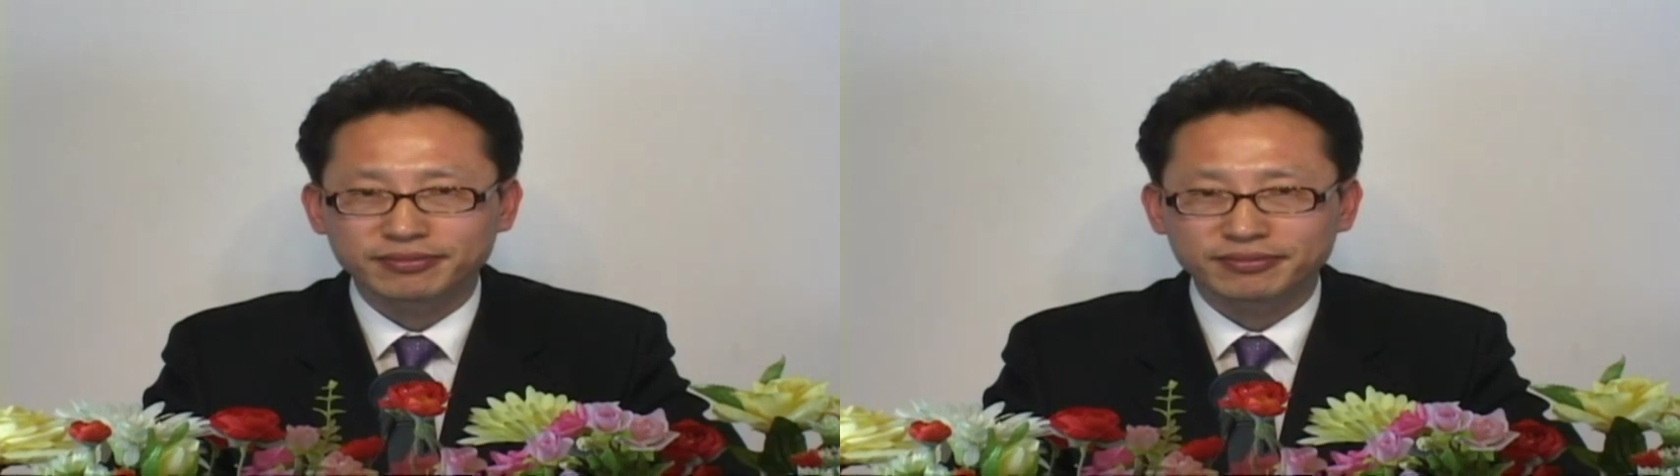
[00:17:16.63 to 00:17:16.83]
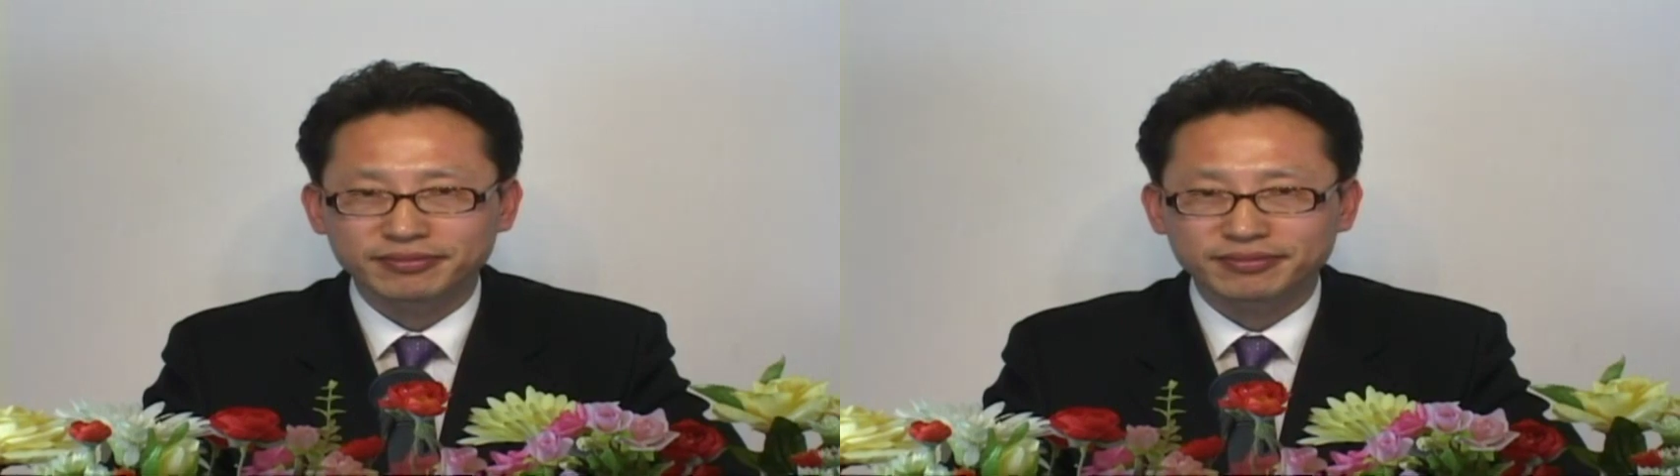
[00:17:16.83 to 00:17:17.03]

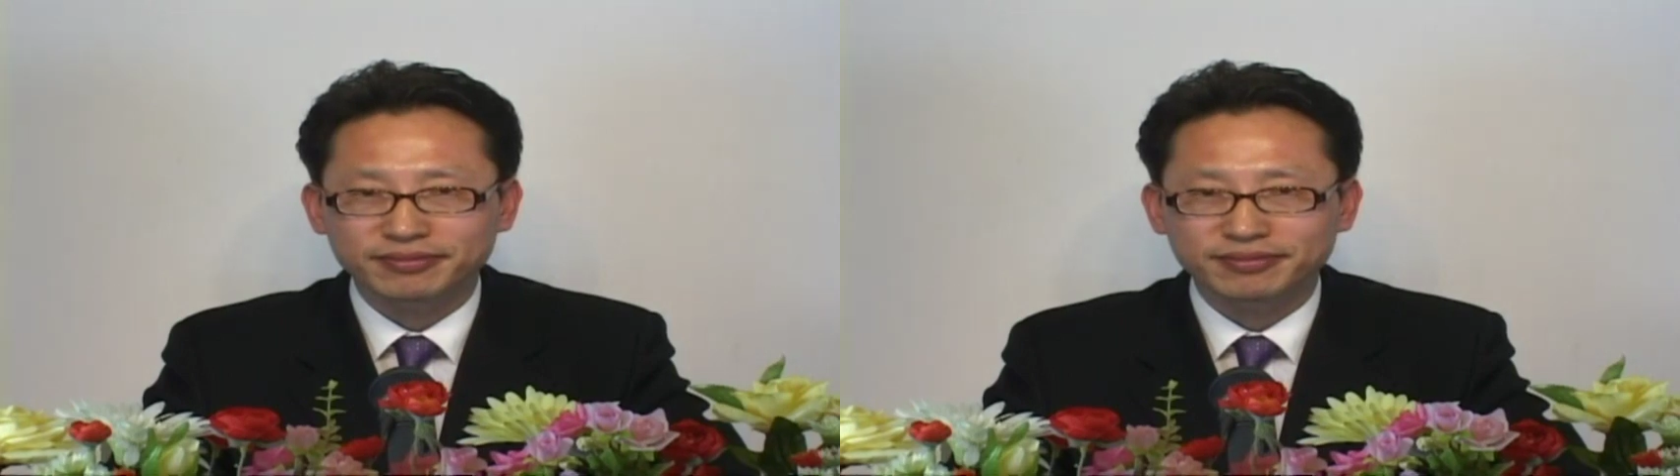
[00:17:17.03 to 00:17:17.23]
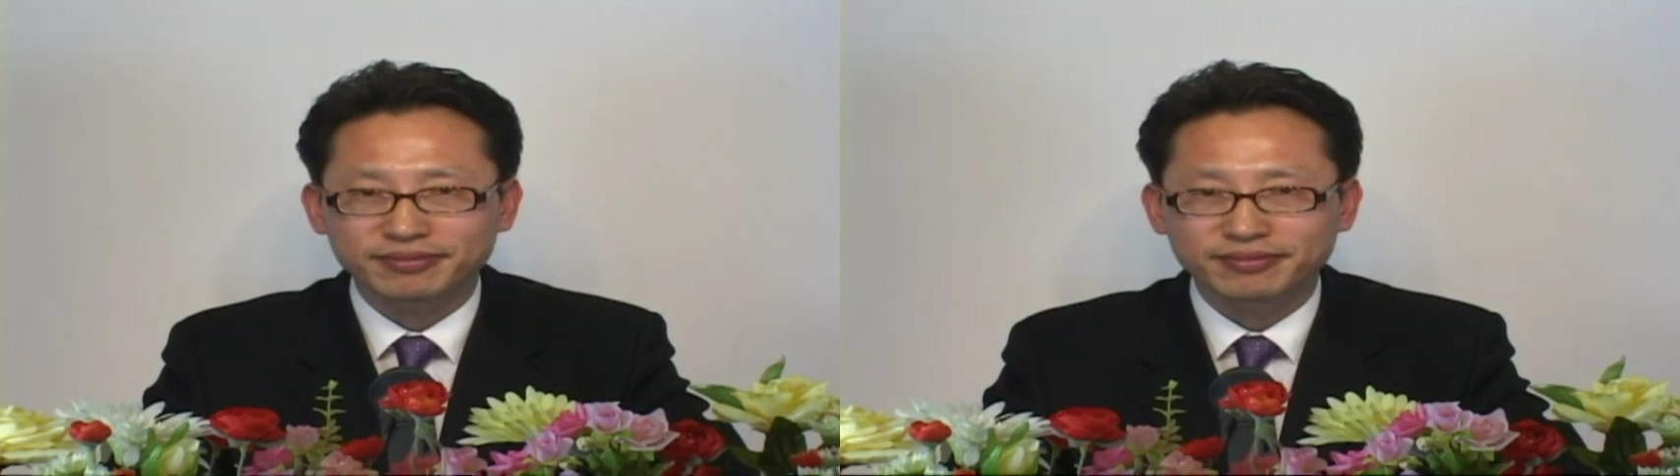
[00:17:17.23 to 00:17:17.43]
the
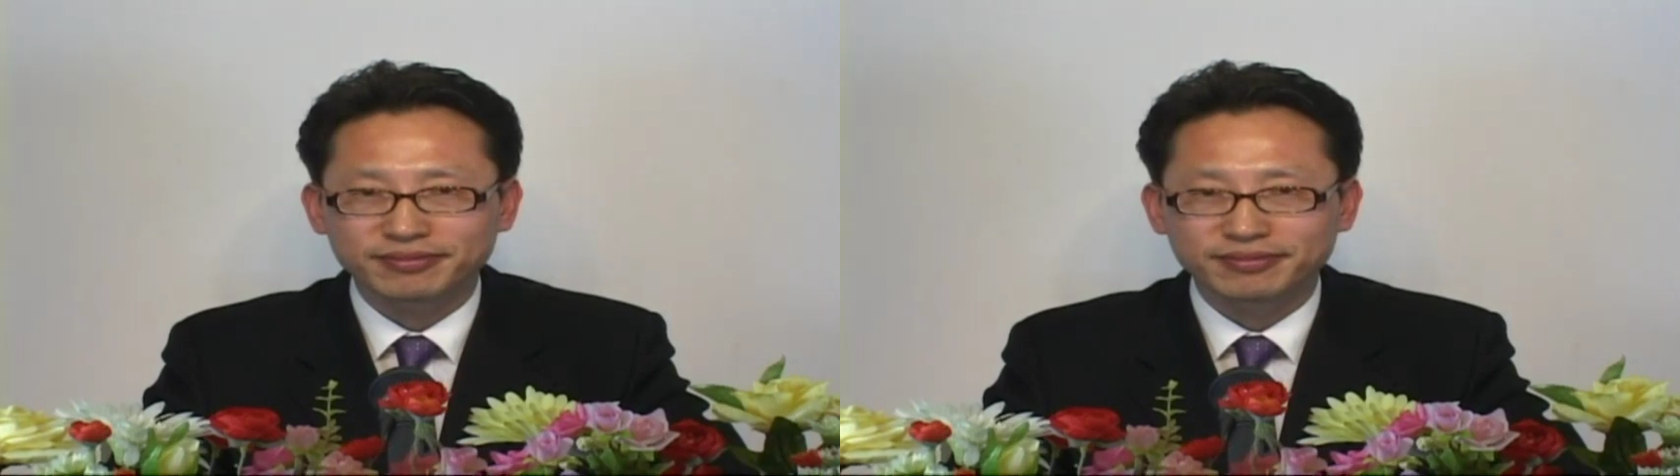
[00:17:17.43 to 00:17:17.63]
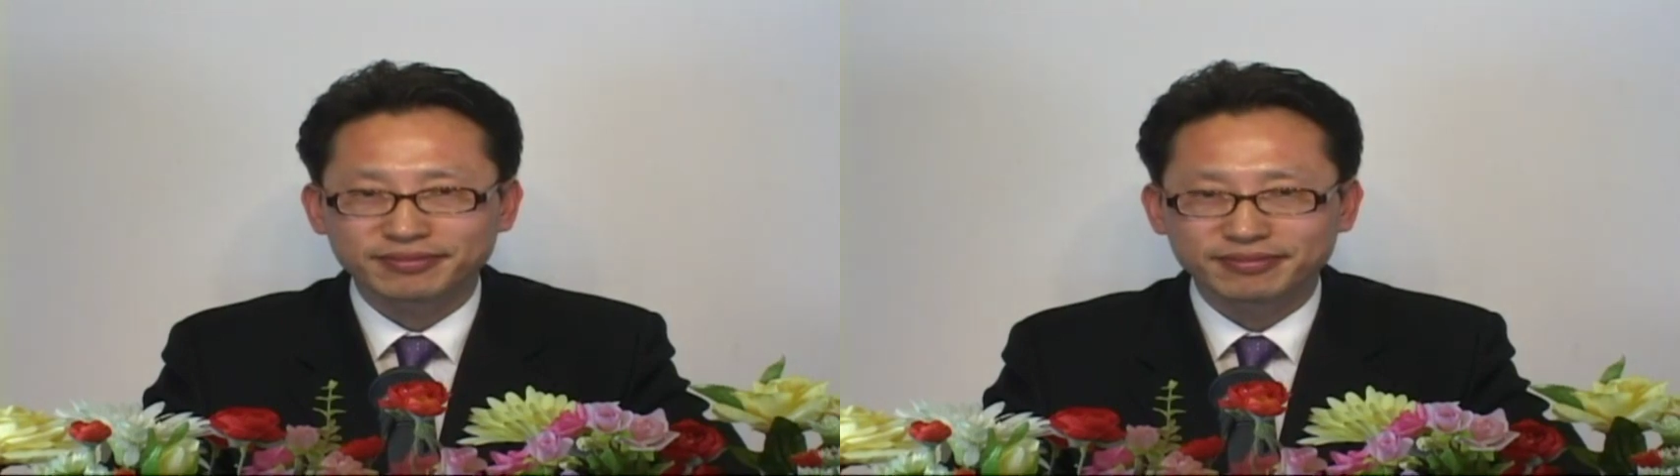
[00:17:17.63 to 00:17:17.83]

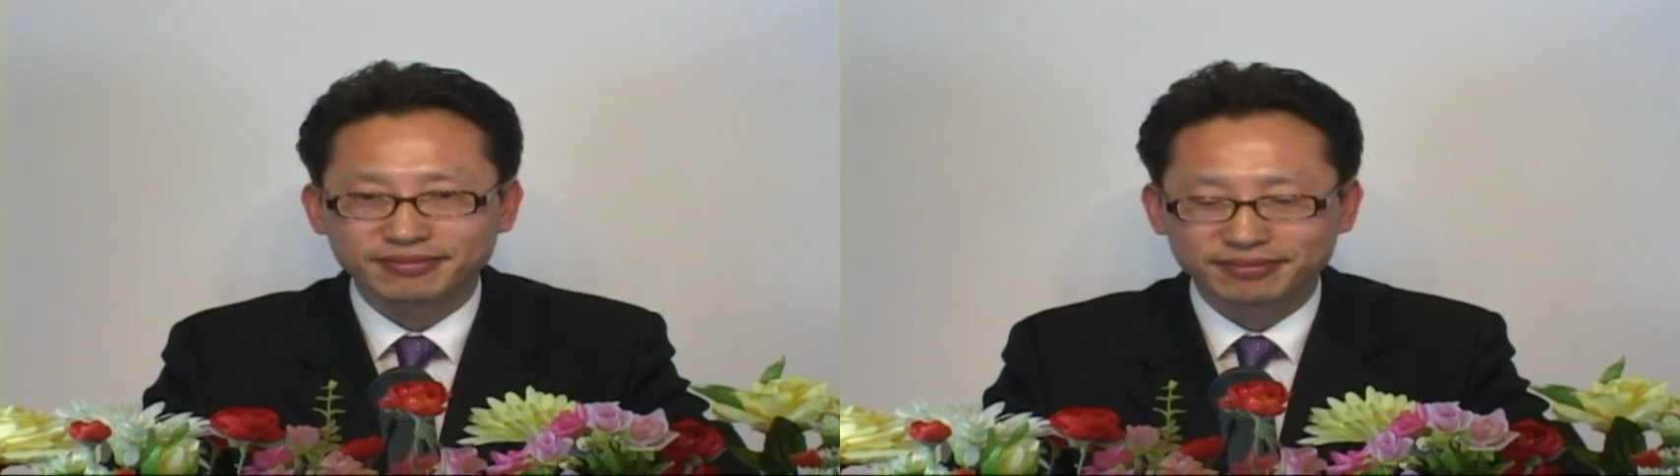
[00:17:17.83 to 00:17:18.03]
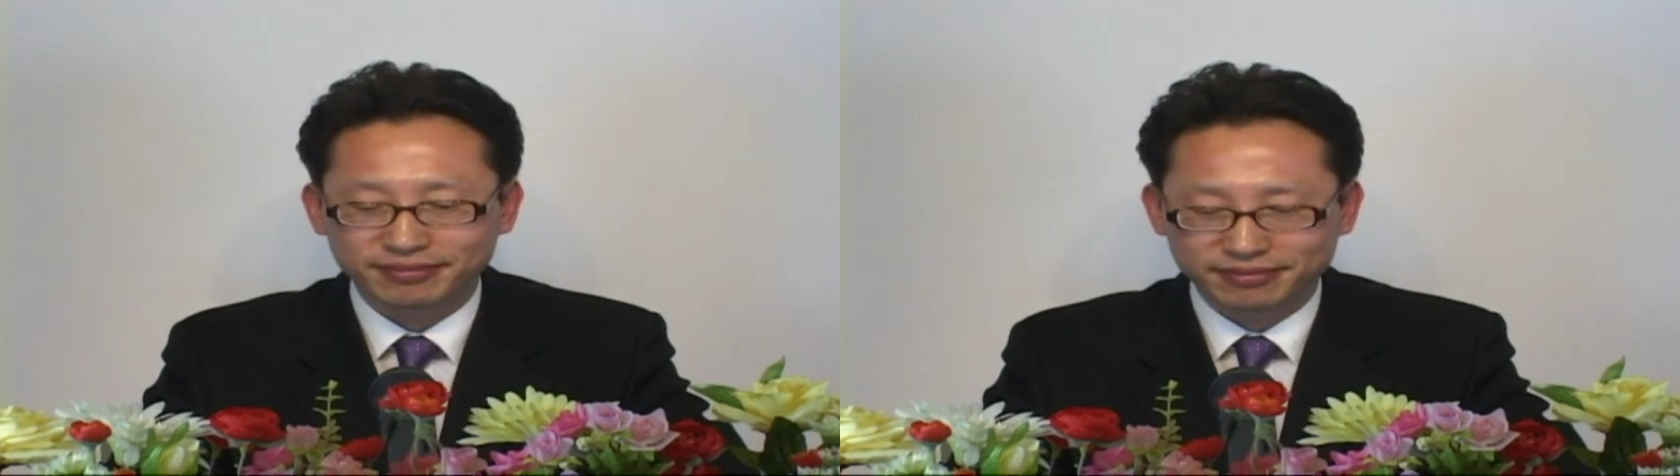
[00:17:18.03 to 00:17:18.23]
Jerusalem
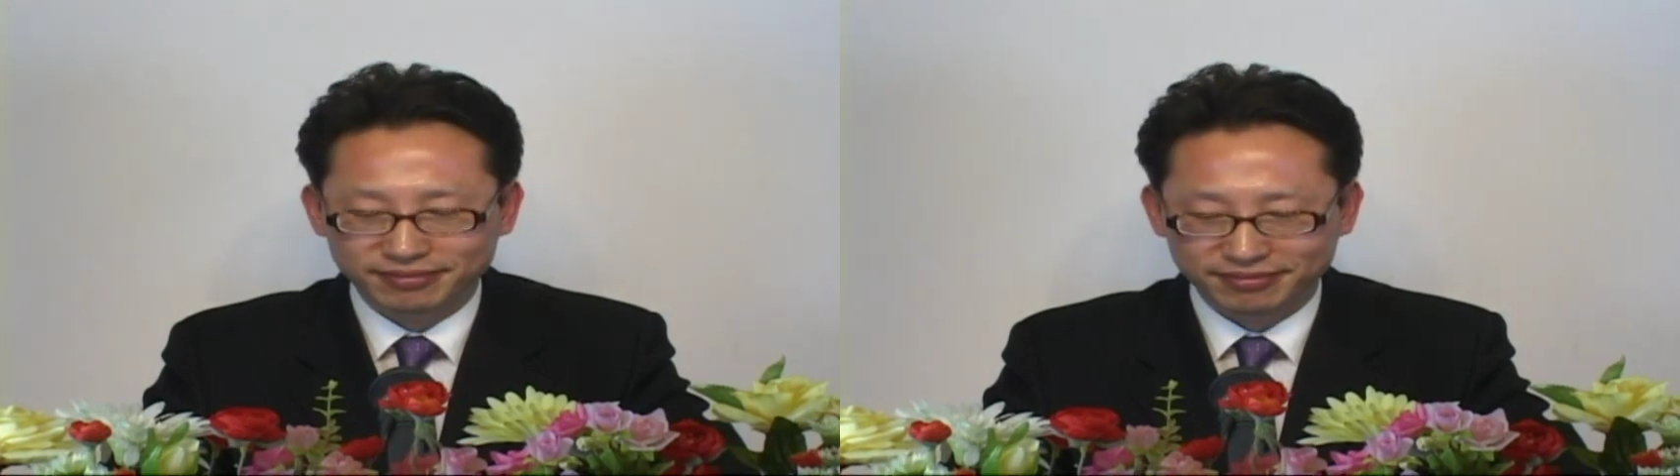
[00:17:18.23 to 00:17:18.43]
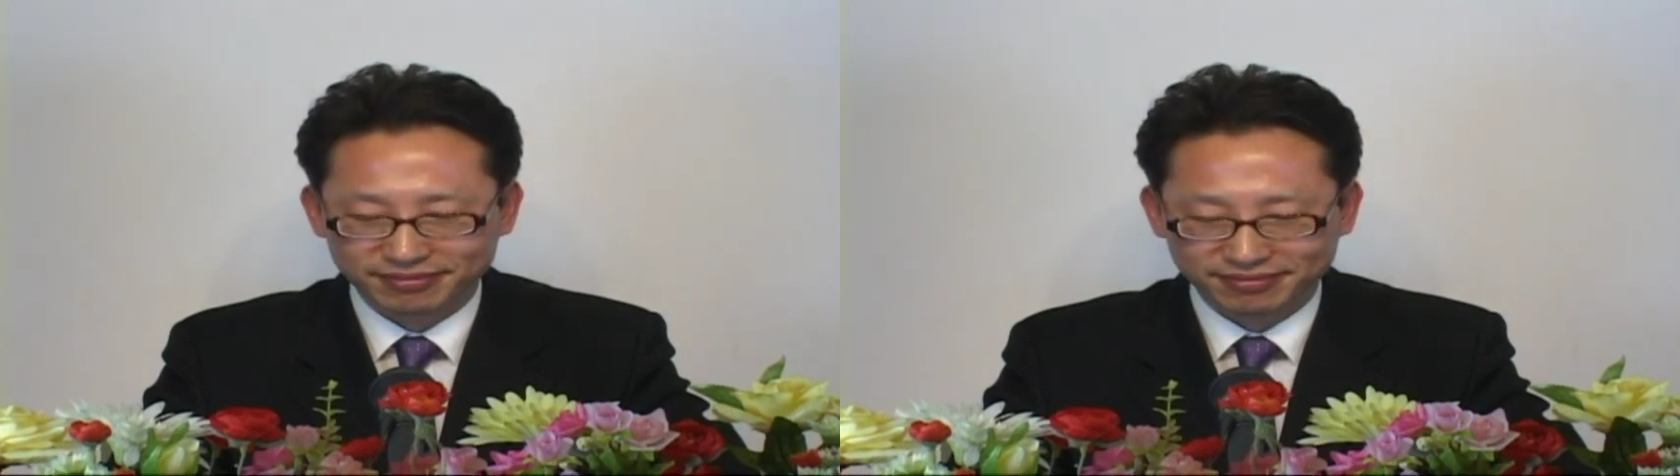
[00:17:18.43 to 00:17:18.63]

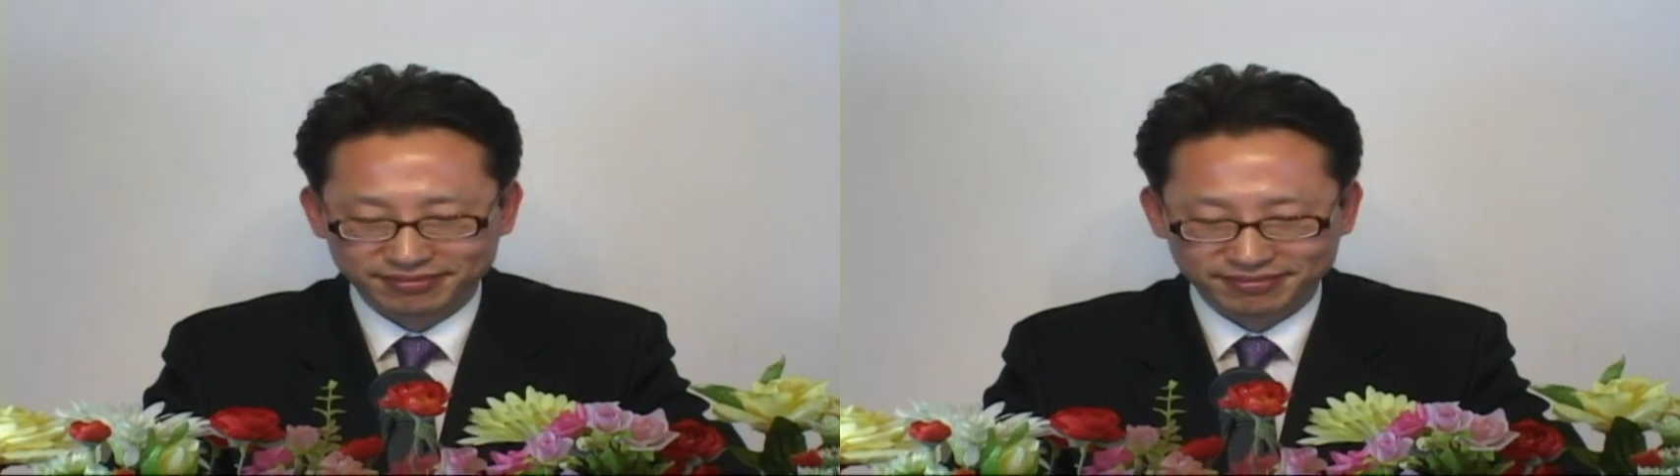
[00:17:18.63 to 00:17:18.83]
temple,